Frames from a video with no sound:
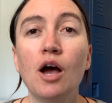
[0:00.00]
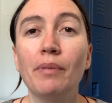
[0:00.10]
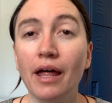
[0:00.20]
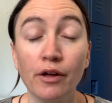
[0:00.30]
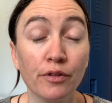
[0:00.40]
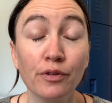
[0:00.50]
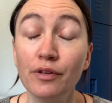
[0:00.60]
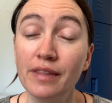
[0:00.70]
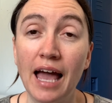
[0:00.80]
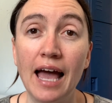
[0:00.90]
But other
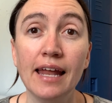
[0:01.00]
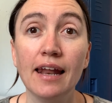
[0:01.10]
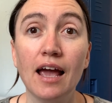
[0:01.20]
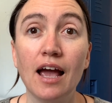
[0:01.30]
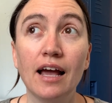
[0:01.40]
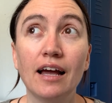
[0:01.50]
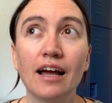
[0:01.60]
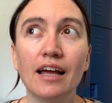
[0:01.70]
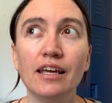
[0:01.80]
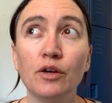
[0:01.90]
than that,
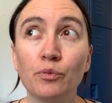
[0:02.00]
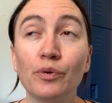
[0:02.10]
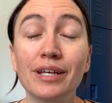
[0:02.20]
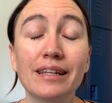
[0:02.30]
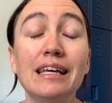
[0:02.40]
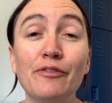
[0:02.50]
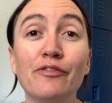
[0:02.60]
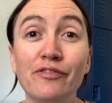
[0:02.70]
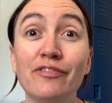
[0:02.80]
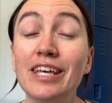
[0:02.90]
it really
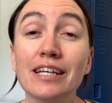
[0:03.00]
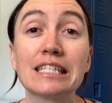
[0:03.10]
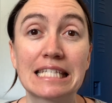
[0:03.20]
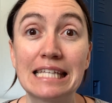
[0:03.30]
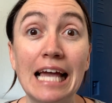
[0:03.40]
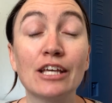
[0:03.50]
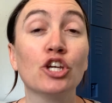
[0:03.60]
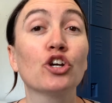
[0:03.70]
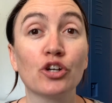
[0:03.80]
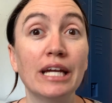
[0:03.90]
feels like
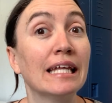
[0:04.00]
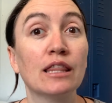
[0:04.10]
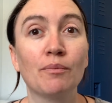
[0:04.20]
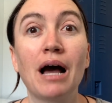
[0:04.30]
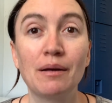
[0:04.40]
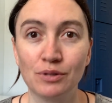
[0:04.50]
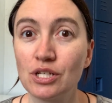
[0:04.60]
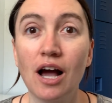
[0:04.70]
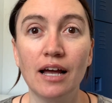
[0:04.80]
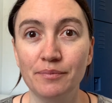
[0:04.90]
you're in the Bible
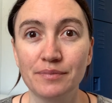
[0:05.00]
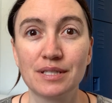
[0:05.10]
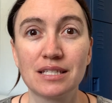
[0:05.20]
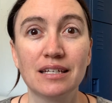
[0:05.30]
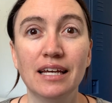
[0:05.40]
times.